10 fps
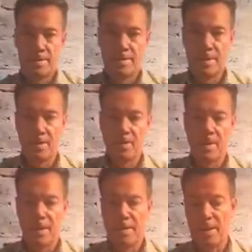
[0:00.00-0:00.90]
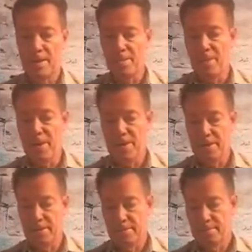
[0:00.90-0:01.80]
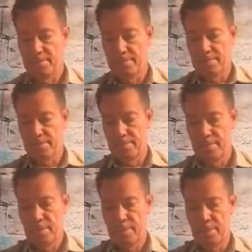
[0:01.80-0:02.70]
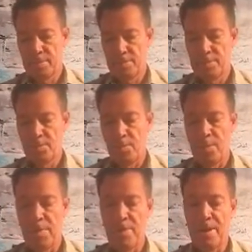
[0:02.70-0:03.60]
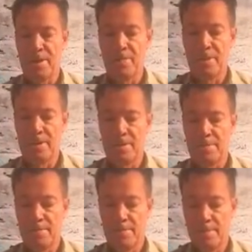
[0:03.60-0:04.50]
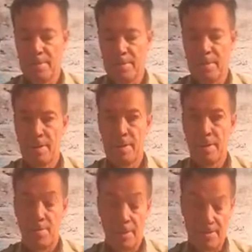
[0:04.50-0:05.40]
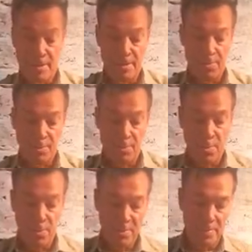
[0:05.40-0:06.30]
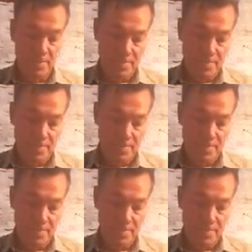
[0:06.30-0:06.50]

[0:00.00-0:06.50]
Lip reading: Same thing on the next bag. We'll fold that back a bit, makes it easier to open.